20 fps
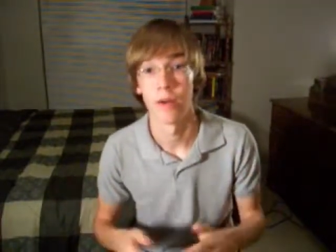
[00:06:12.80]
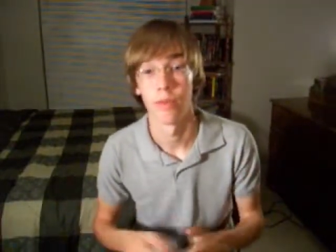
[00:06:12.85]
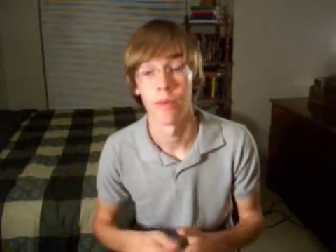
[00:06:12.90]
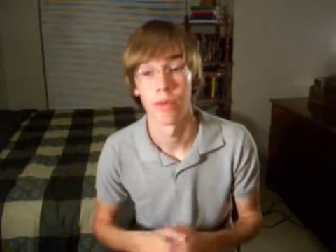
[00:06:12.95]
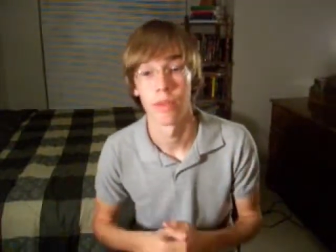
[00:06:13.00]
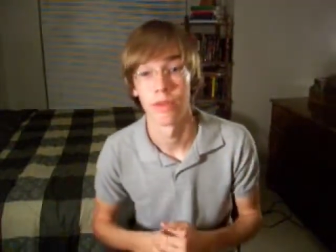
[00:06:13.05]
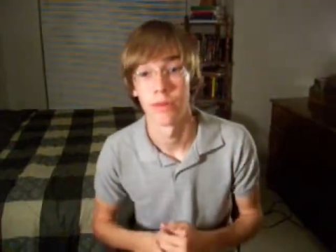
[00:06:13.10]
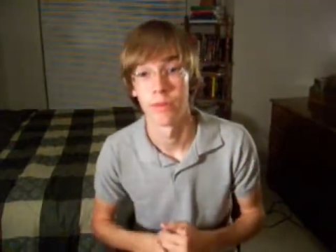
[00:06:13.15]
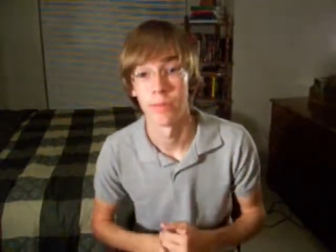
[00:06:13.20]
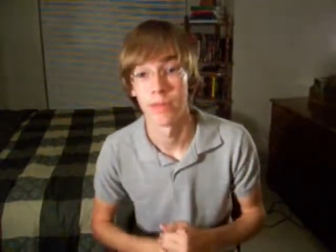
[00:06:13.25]

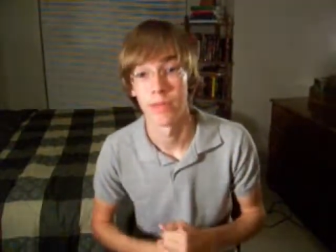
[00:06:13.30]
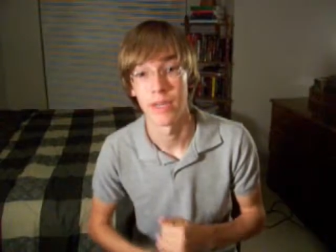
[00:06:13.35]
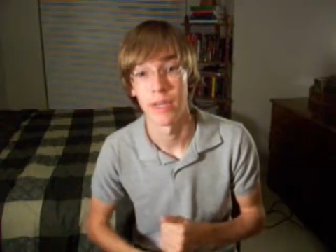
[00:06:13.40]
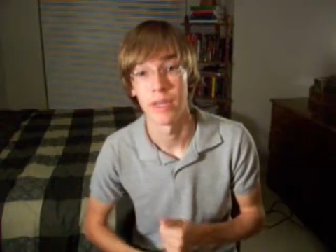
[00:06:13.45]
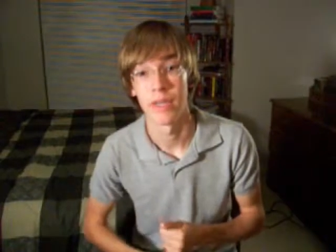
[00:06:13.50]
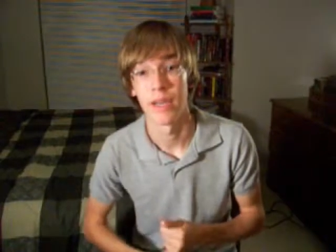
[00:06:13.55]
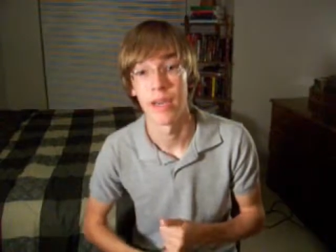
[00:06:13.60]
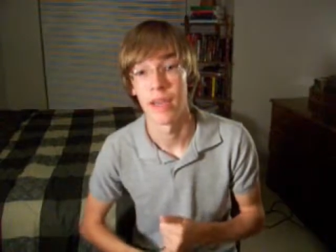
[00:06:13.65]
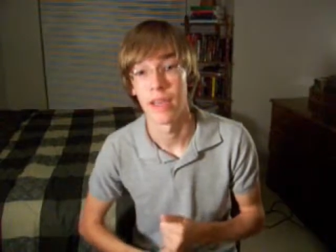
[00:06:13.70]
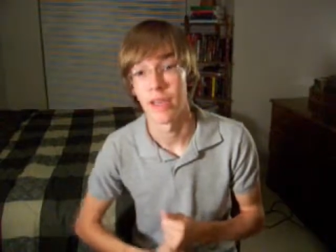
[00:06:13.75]
whether it
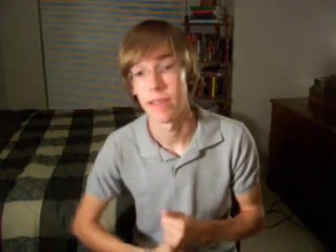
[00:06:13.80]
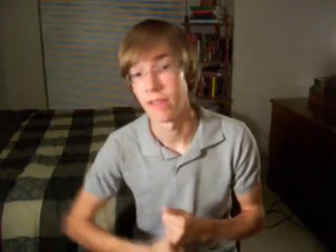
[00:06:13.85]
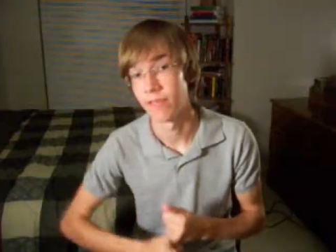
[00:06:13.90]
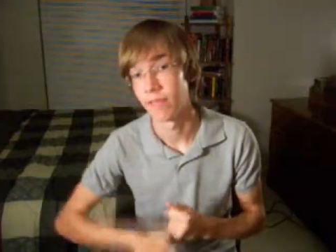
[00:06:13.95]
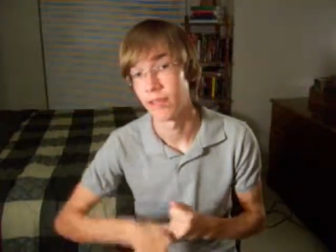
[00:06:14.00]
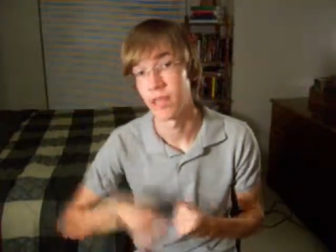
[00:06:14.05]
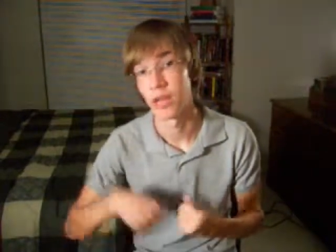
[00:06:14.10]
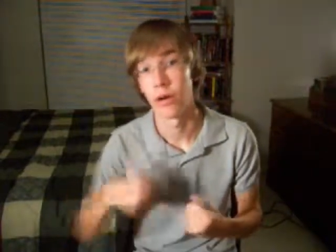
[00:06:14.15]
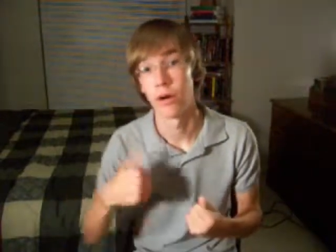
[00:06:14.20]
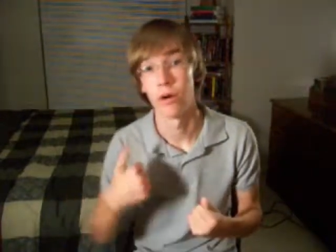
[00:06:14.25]
be
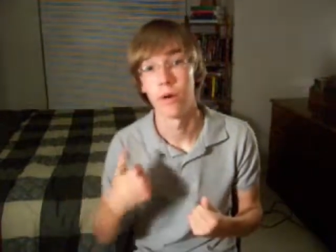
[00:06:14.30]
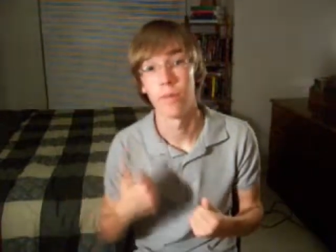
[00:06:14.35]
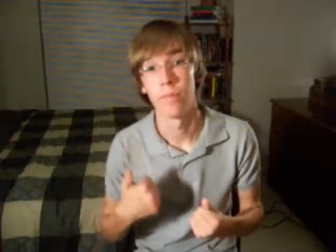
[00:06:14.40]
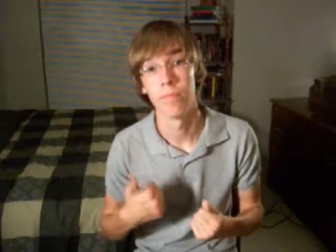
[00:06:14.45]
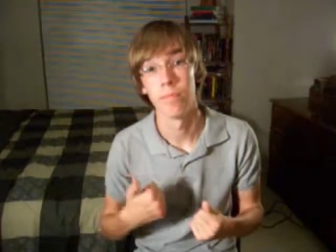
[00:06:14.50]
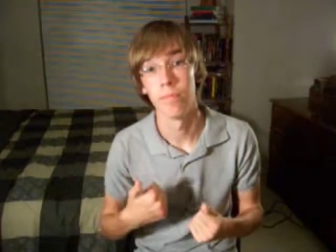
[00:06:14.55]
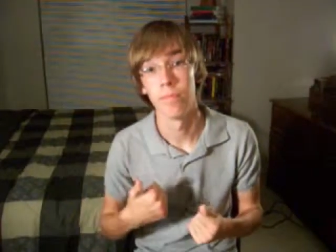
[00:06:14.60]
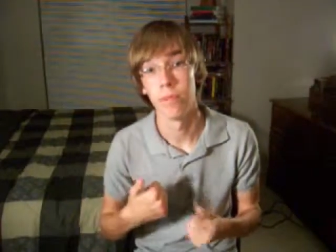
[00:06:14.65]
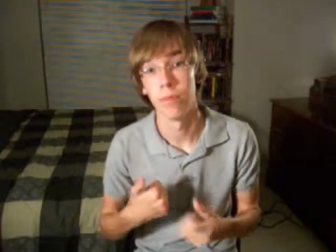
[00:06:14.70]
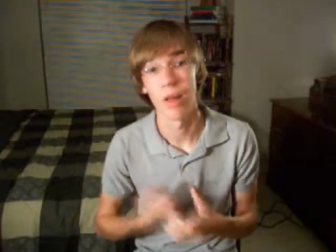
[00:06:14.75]
a video
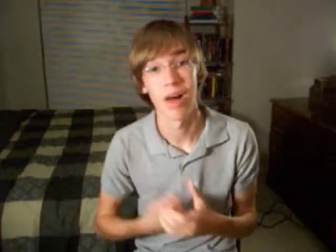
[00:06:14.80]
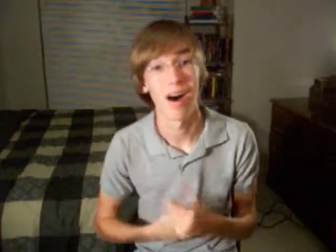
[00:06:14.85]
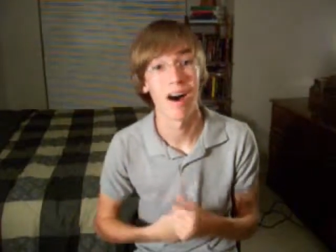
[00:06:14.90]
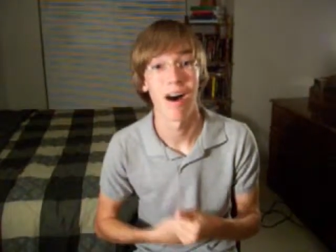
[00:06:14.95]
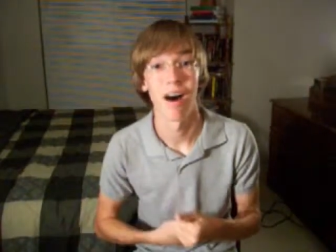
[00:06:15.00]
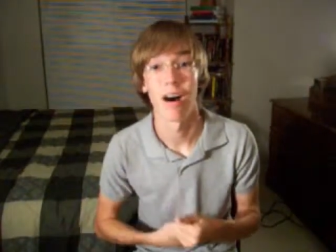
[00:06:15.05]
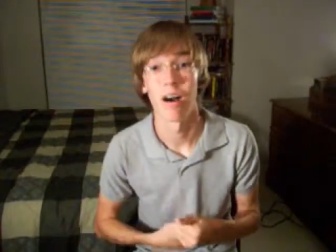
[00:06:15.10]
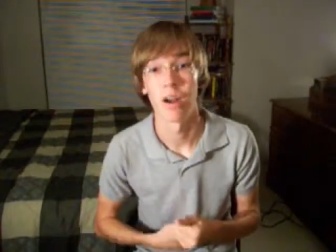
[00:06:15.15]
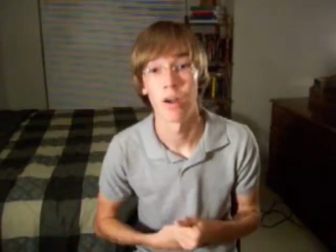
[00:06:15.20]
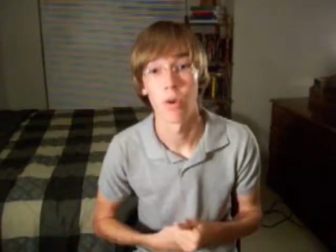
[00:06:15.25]

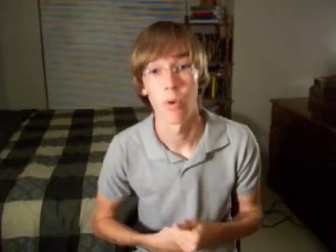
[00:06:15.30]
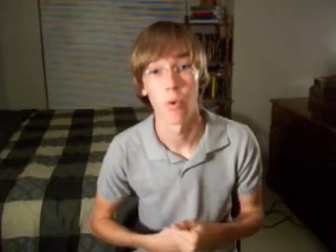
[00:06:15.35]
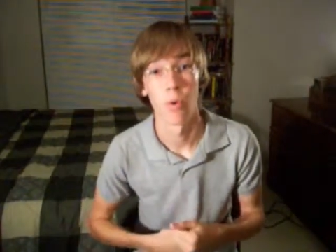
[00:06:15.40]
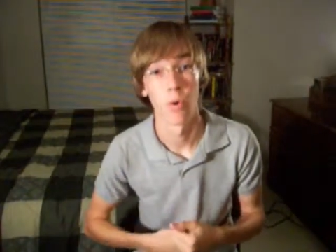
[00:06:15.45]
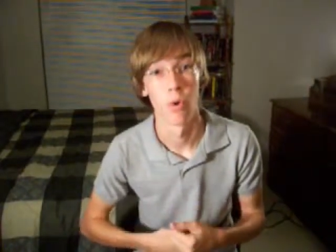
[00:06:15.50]
blog